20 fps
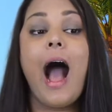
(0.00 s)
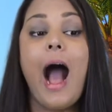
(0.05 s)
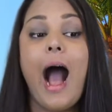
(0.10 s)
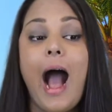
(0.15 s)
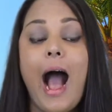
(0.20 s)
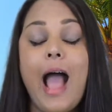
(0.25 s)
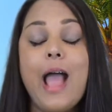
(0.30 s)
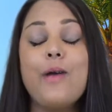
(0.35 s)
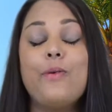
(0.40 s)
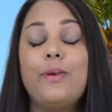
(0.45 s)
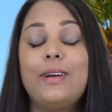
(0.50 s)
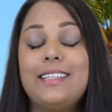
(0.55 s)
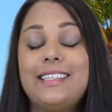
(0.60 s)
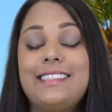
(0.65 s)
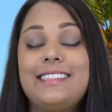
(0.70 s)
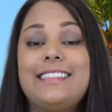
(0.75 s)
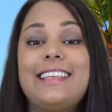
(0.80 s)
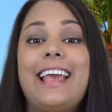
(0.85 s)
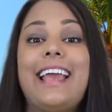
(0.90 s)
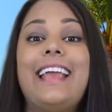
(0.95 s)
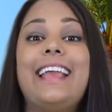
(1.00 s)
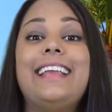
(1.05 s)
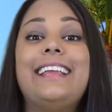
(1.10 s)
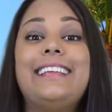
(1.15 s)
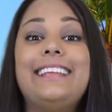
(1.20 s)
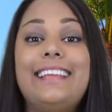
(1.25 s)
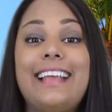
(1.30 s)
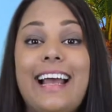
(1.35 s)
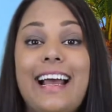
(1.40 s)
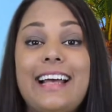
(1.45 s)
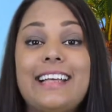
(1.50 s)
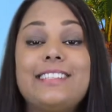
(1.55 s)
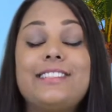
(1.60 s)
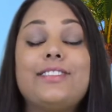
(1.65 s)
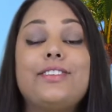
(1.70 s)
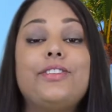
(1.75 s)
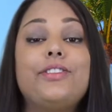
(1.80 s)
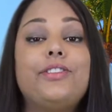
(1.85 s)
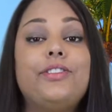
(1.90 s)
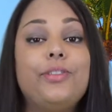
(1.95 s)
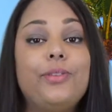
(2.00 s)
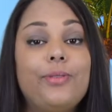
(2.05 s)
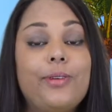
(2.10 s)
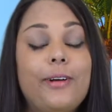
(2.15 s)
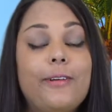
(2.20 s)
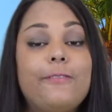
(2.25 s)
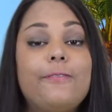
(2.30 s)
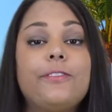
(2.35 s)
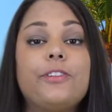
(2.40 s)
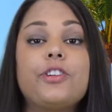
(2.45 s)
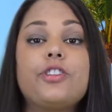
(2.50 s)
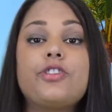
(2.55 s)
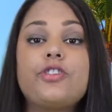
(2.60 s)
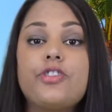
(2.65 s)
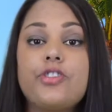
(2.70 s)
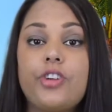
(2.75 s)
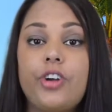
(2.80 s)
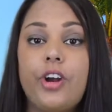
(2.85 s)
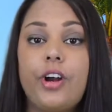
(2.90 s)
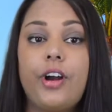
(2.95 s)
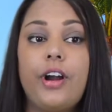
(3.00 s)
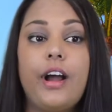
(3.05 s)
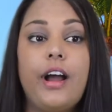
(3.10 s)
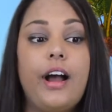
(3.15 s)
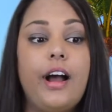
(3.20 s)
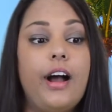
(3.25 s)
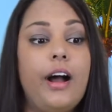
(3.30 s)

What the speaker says: I would say yes, do it for sure.